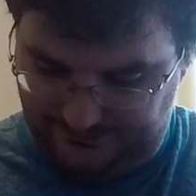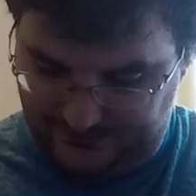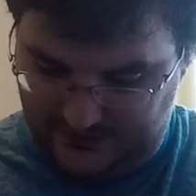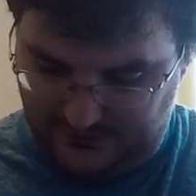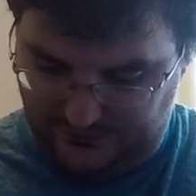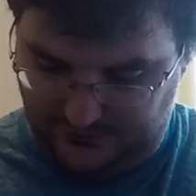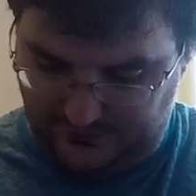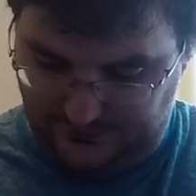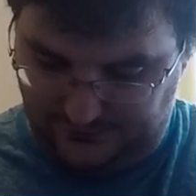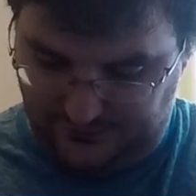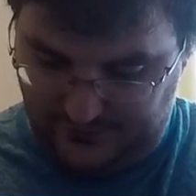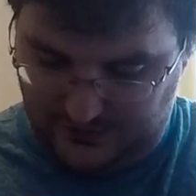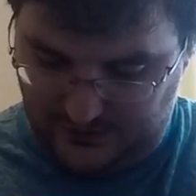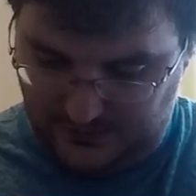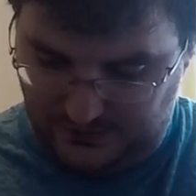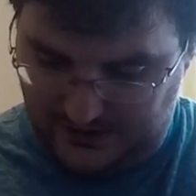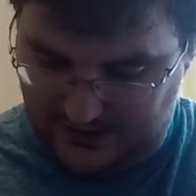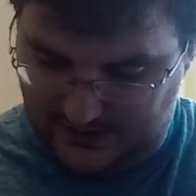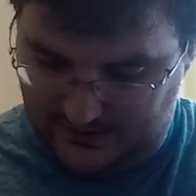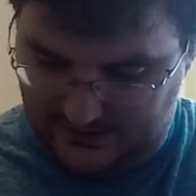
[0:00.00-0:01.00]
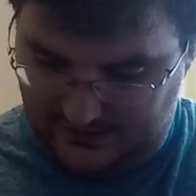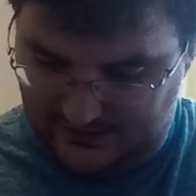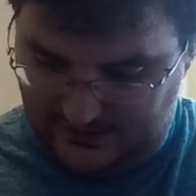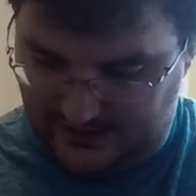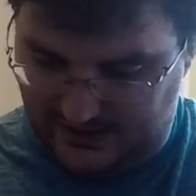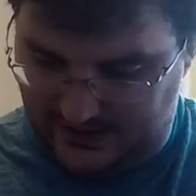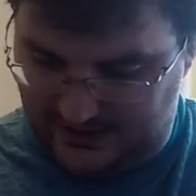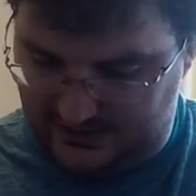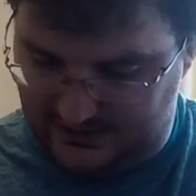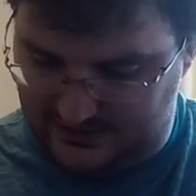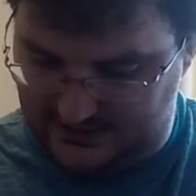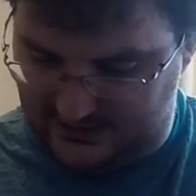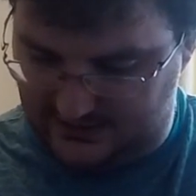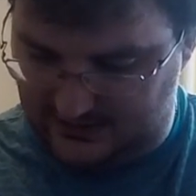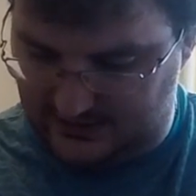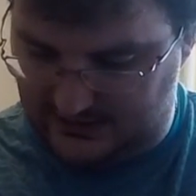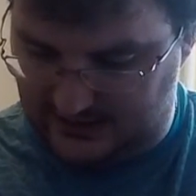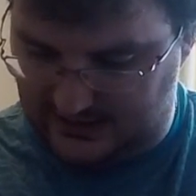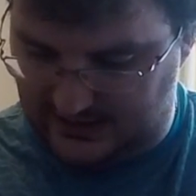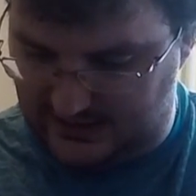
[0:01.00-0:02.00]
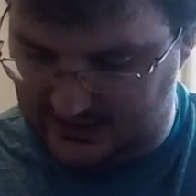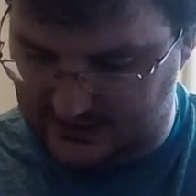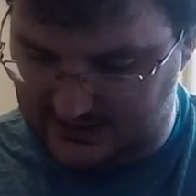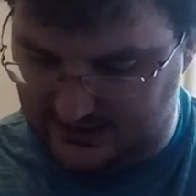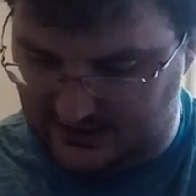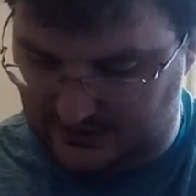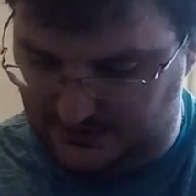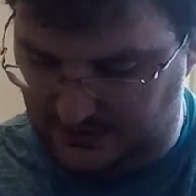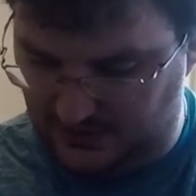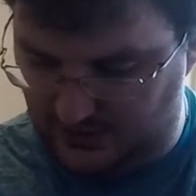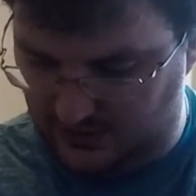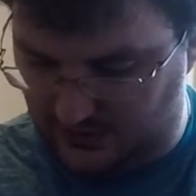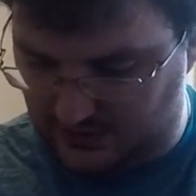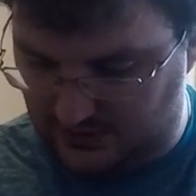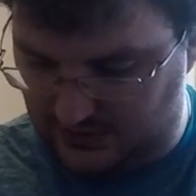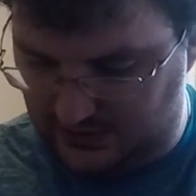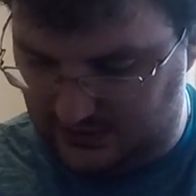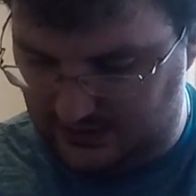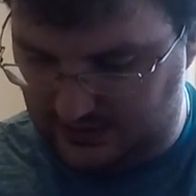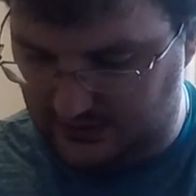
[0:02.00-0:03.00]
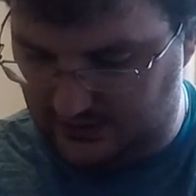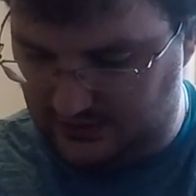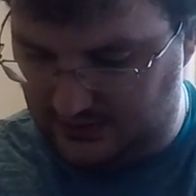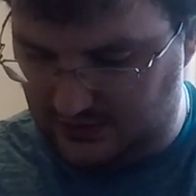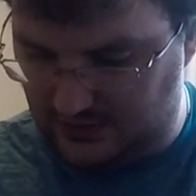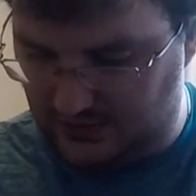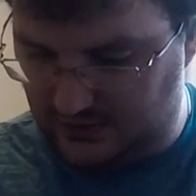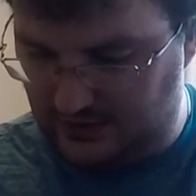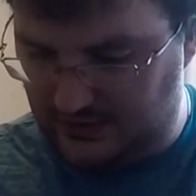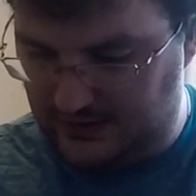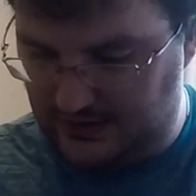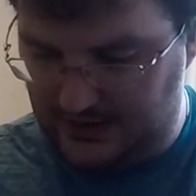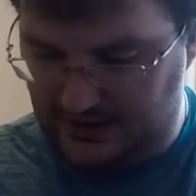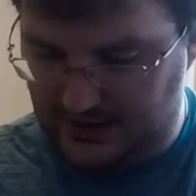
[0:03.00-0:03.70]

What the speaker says: If I flick a bit later into the book, you got